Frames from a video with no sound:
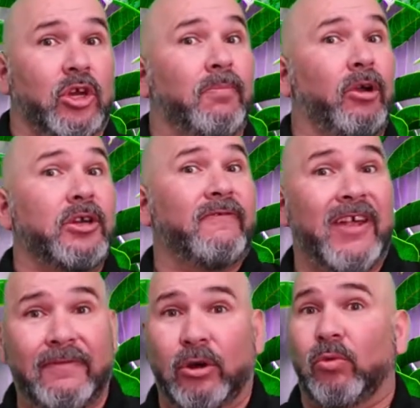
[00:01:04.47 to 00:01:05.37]
jump on your
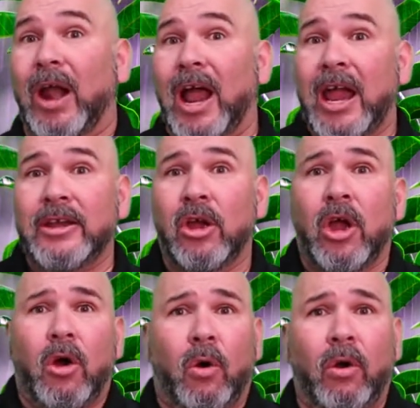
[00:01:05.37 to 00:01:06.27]
favorite ride,
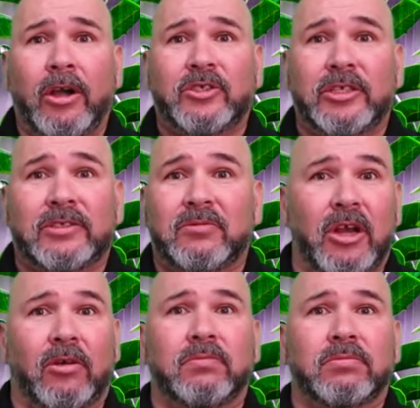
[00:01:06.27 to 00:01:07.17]
or just,
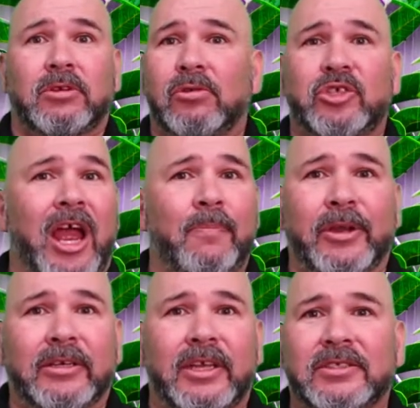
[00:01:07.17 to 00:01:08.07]
go
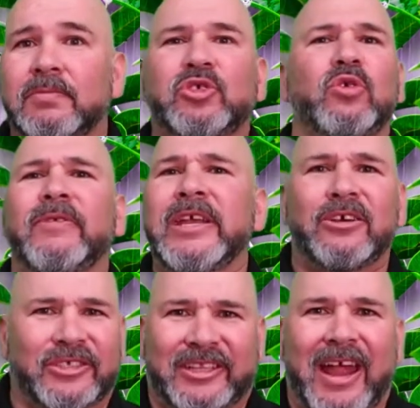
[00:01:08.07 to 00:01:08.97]
shopping. Get some
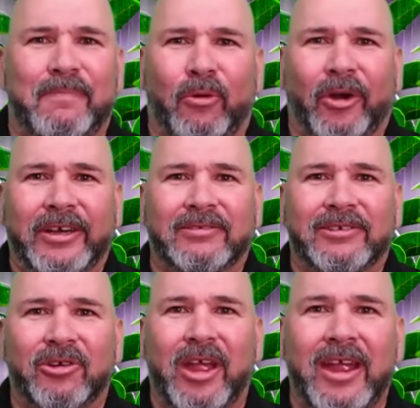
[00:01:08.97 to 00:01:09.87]
souvenirs at that point,
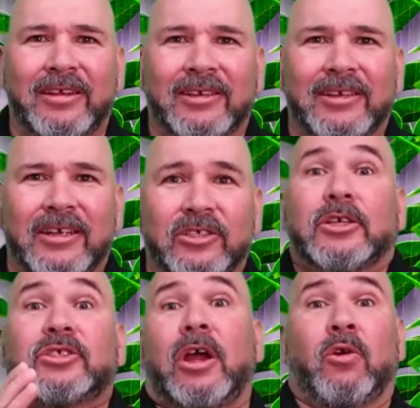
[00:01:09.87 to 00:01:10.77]
okay?
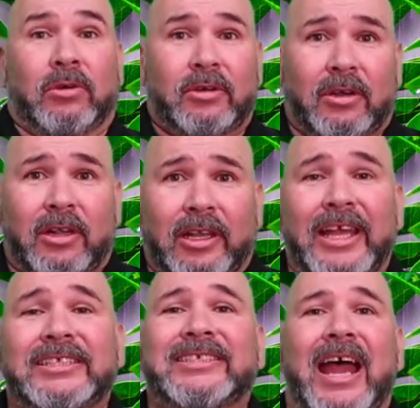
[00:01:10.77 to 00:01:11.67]
So,
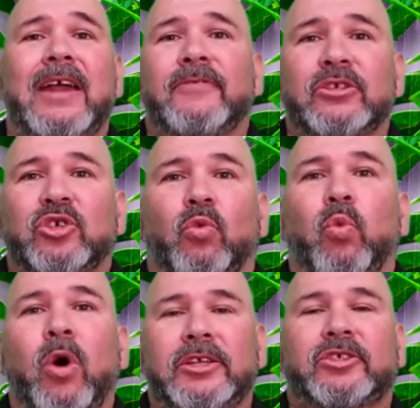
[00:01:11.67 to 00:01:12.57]
let's dive into
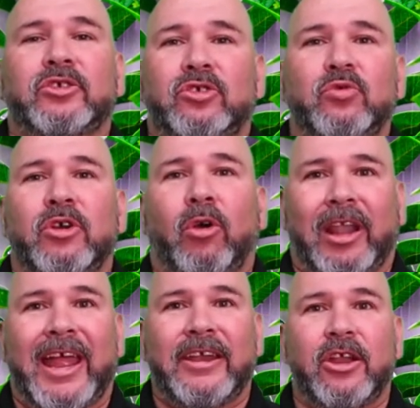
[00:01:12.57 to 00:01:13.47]
what to do in
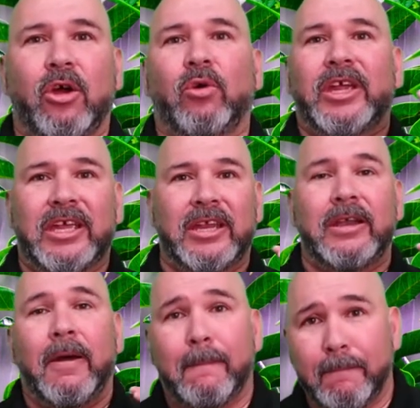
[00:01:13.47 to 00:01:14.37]
Orlando
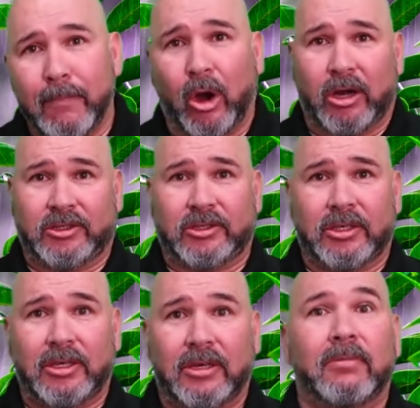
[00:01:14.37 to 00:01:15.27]
in March.